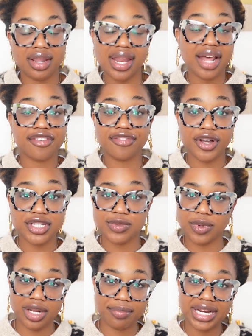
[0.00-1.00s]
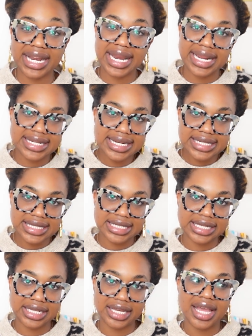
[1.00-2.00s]
not a false one, but an
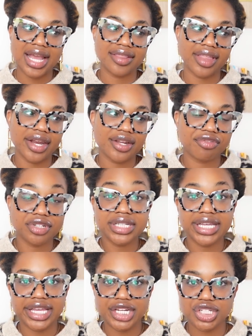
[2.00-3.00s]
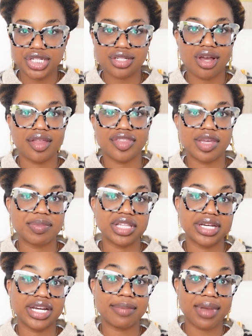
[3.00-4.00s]
identity that it really hinges on the
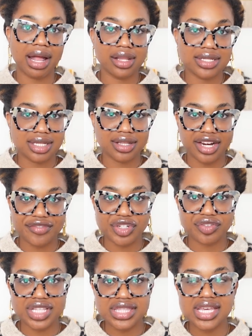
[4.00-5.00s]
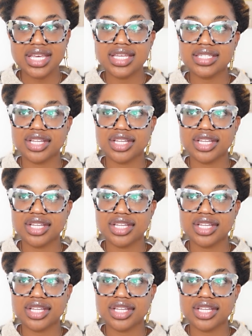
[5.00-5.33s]
ability to balance a lot of different things.